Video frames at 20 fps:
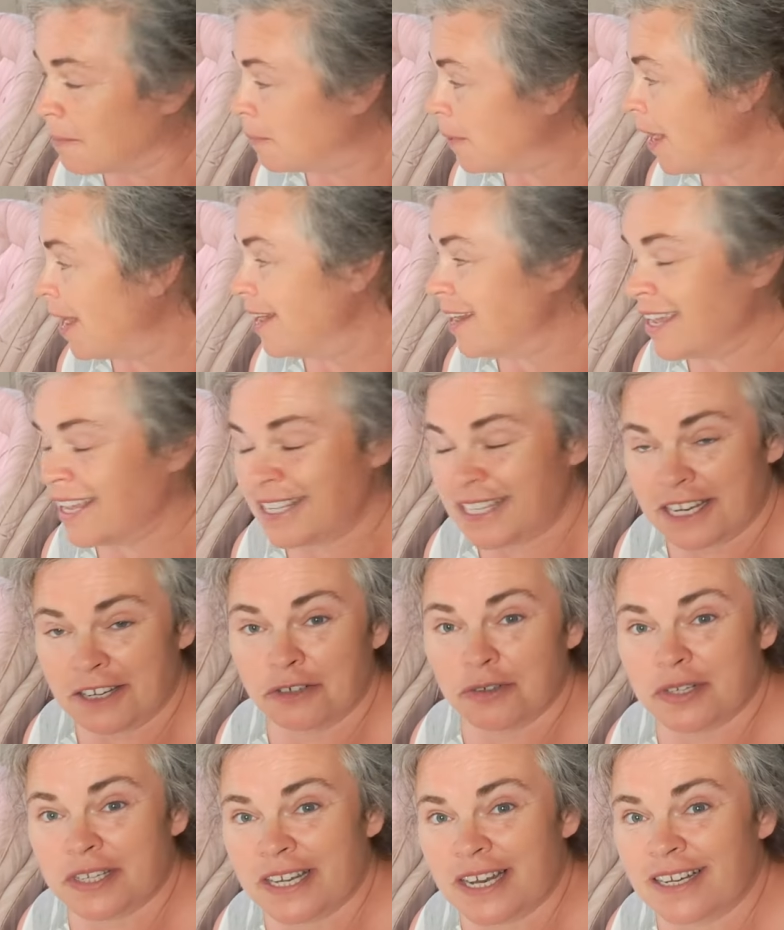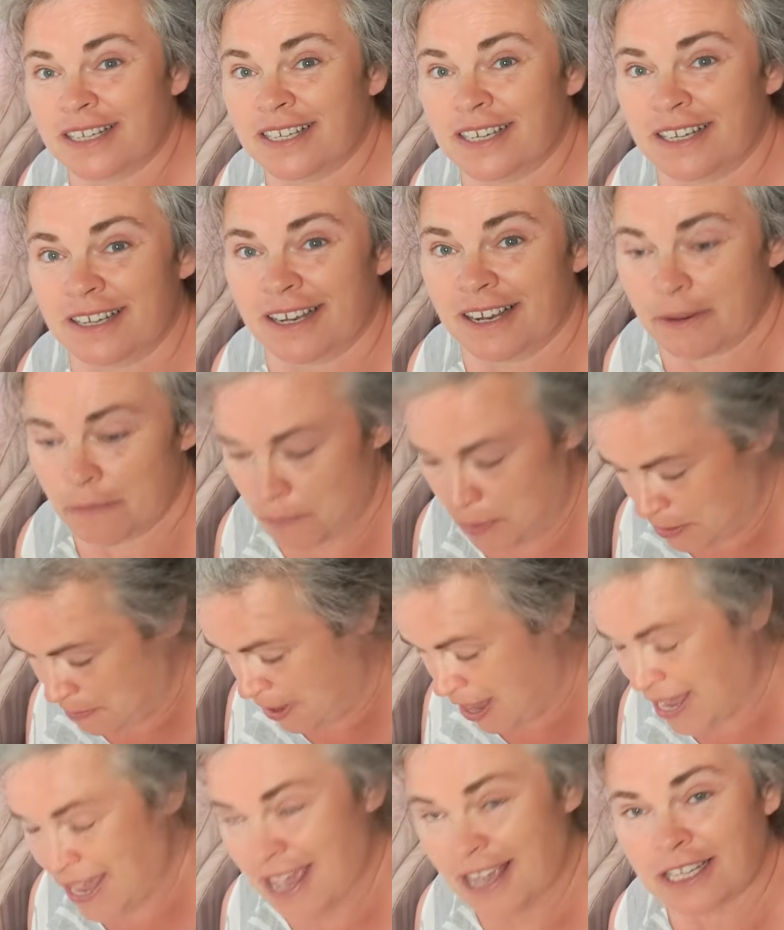But it's interesting to be
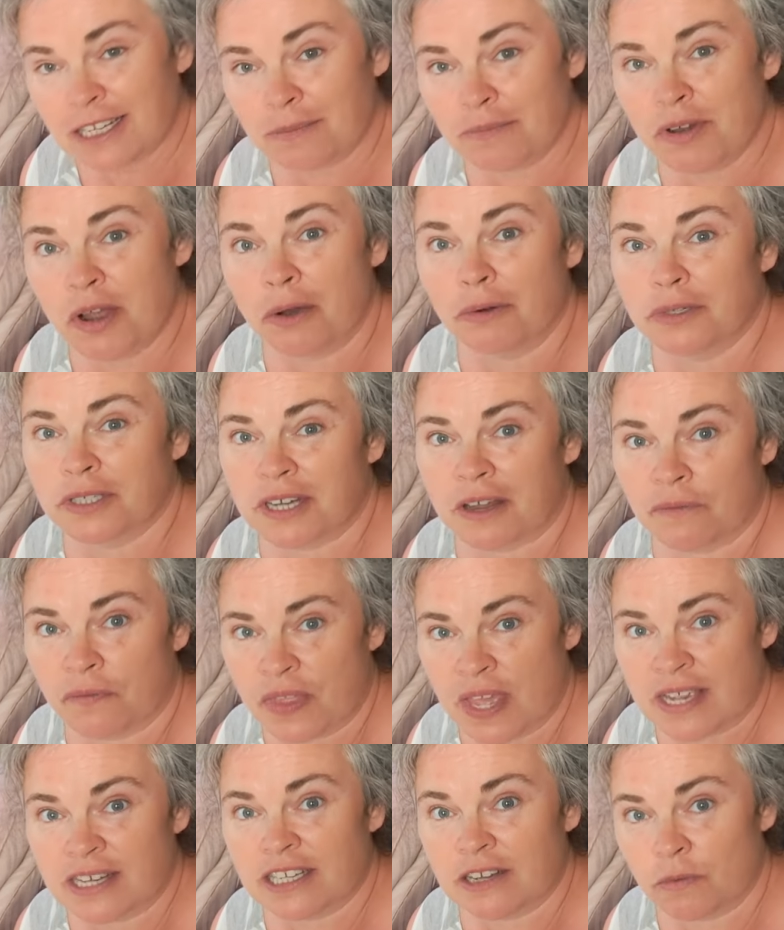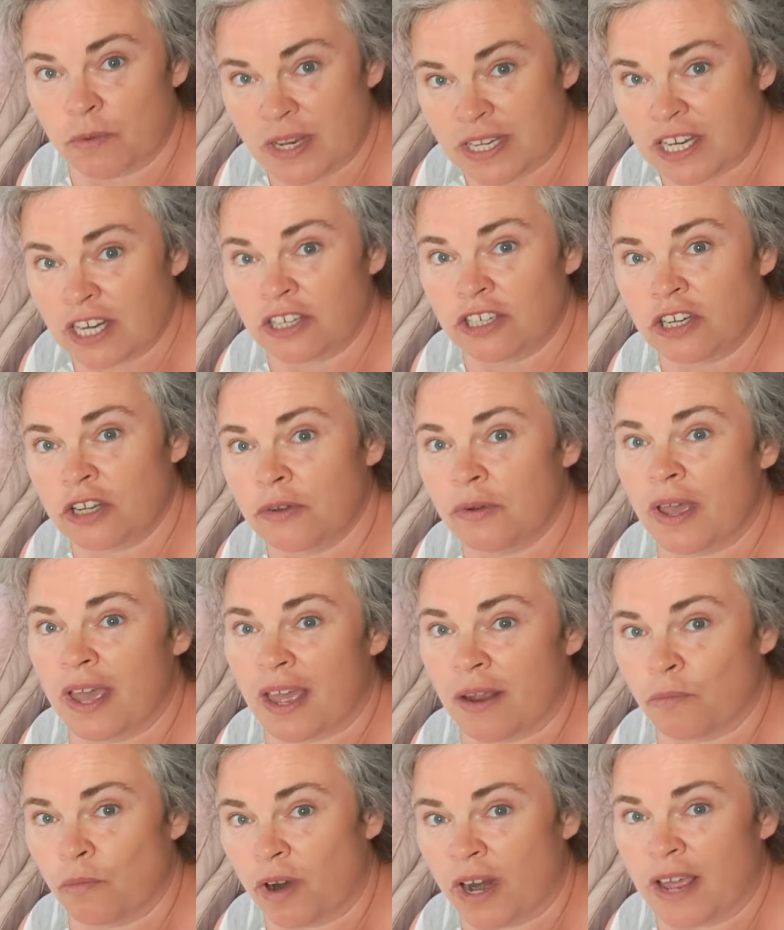making some notes of things that we did do
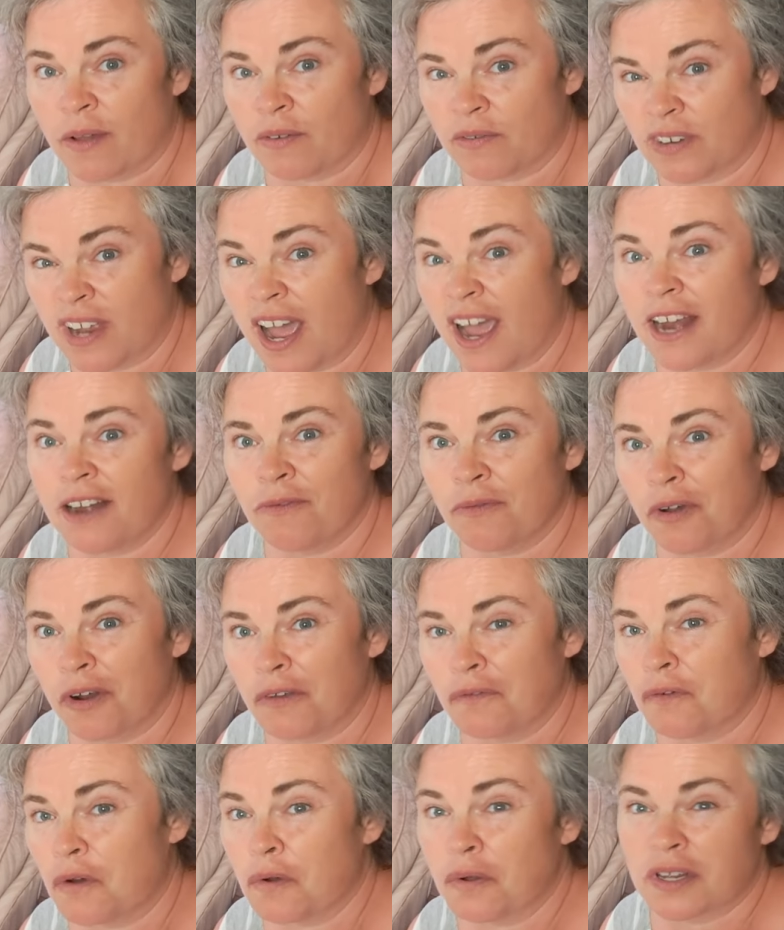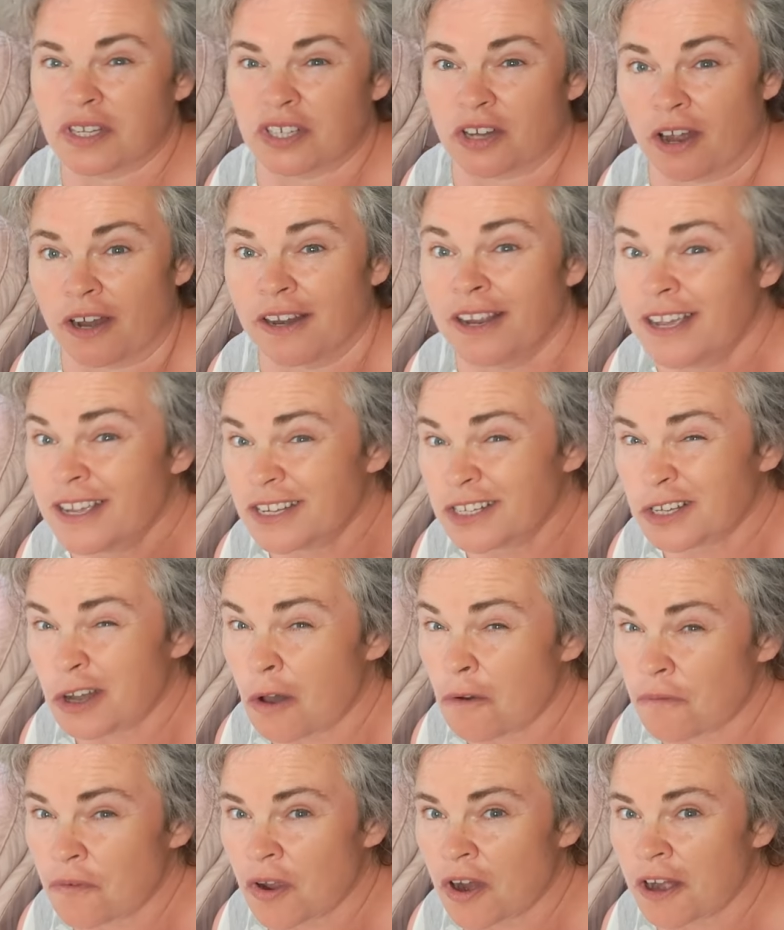and what I kind of want to focus on.
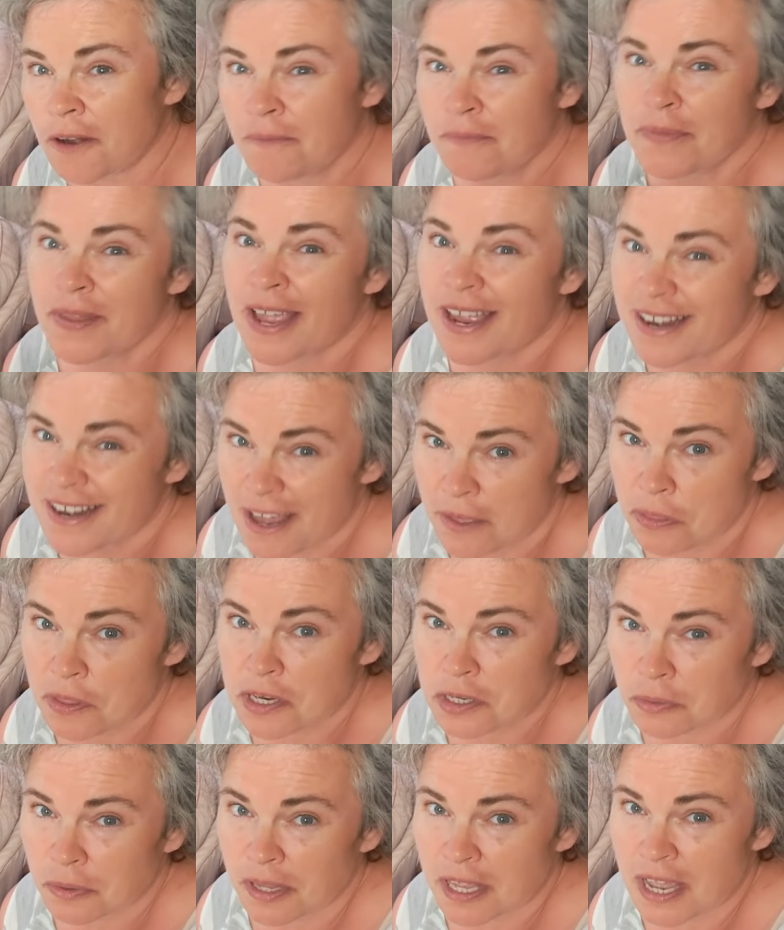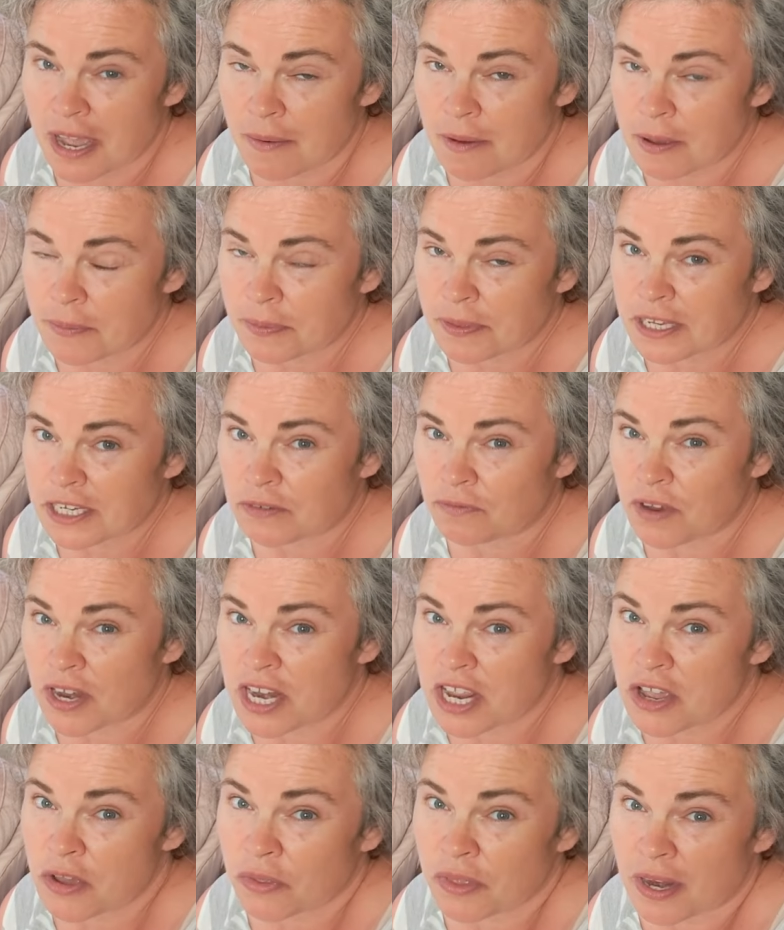So far, nothing's really come up in this
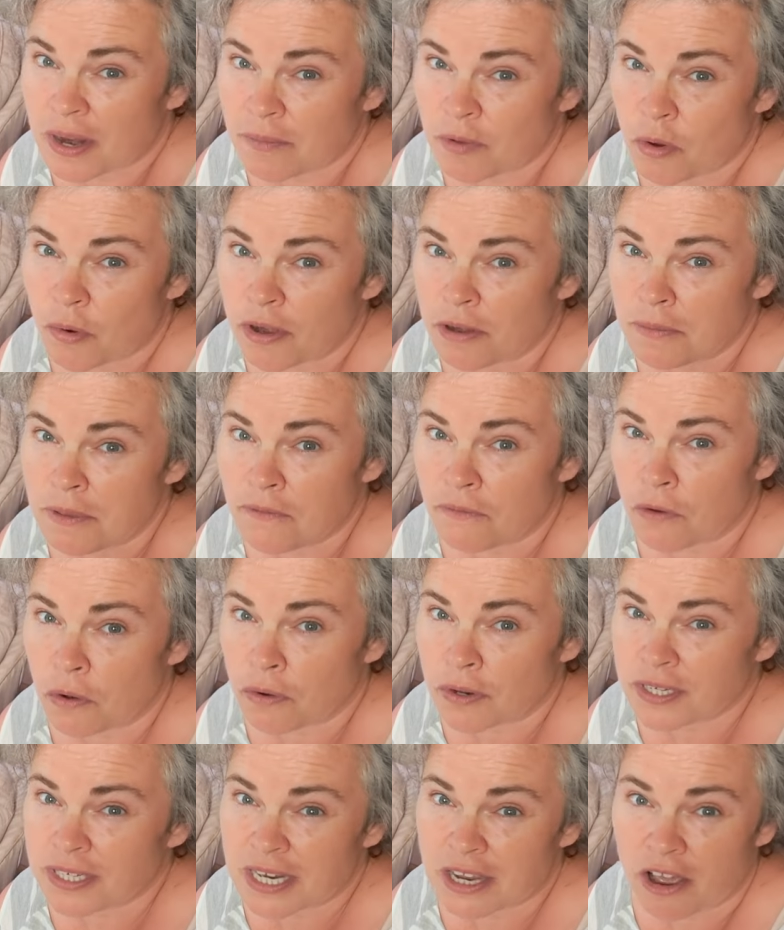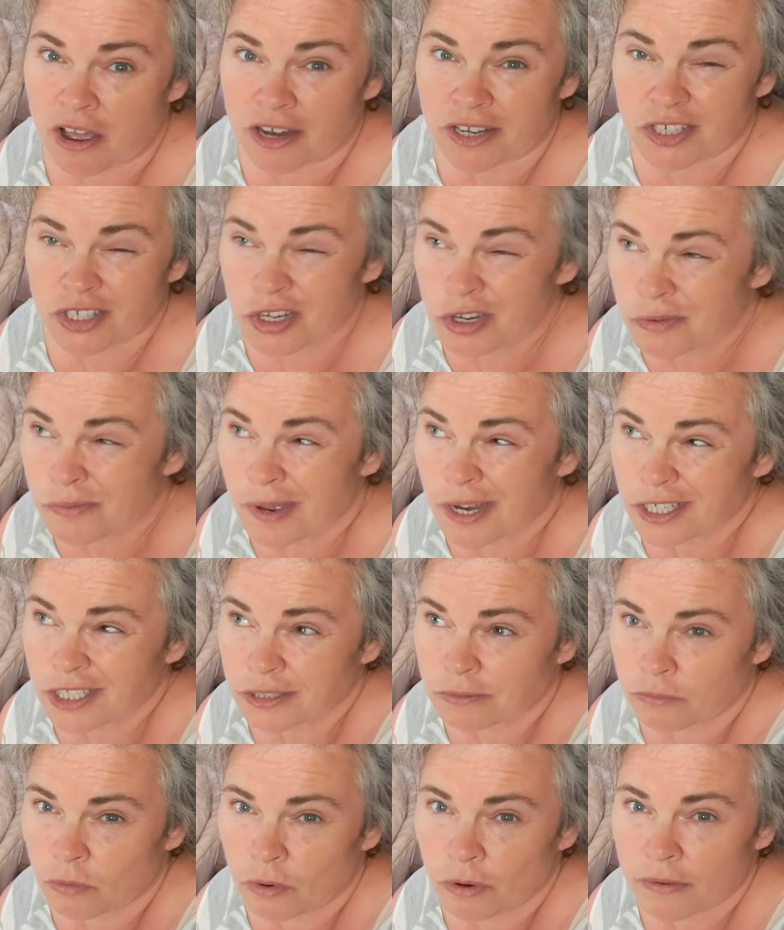video that I'm going to be focusing on too
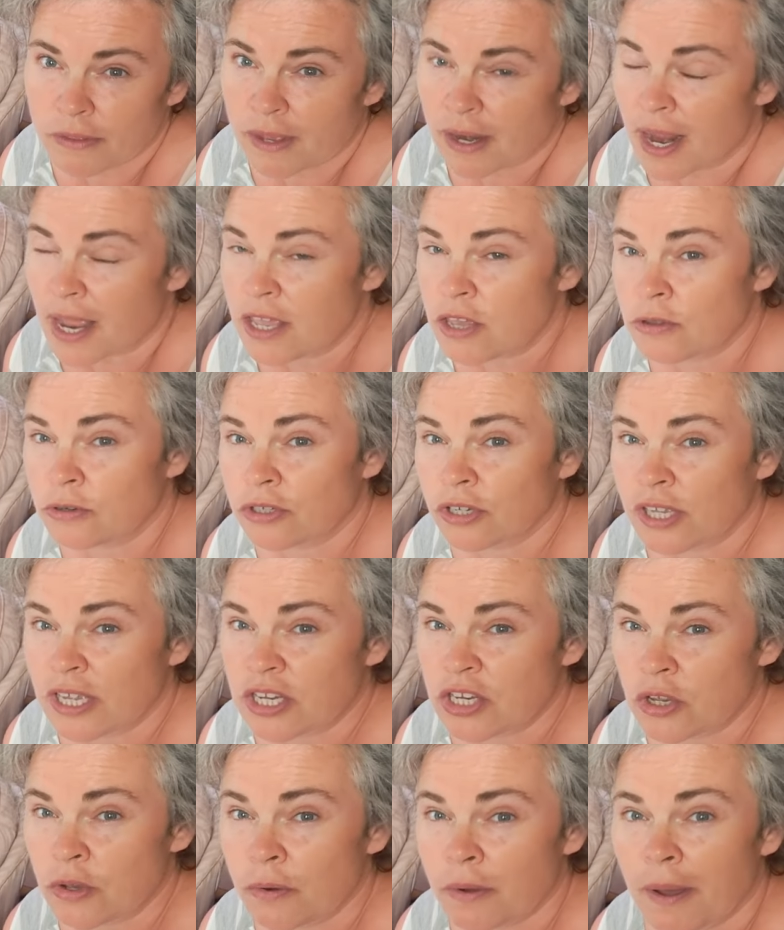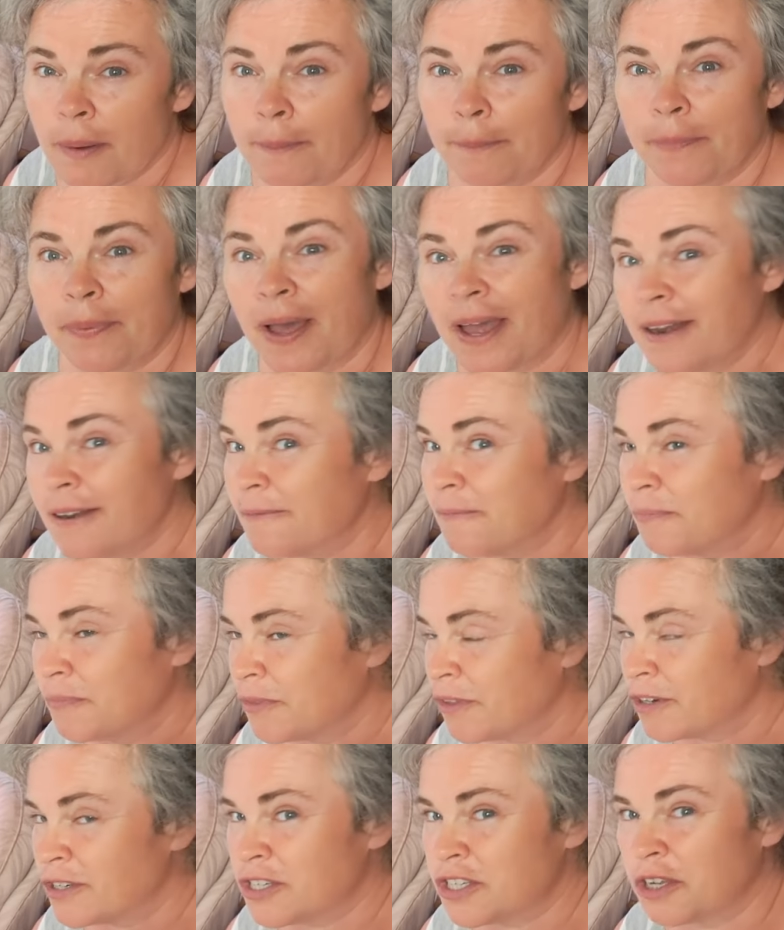much more than I usually do, but
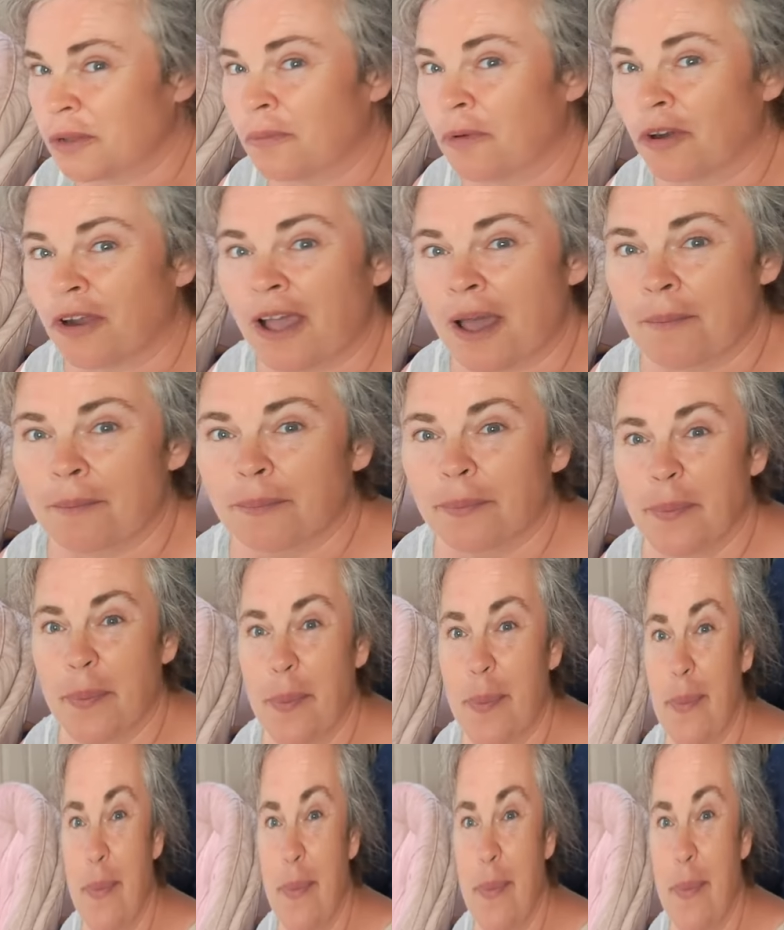there's still more to come.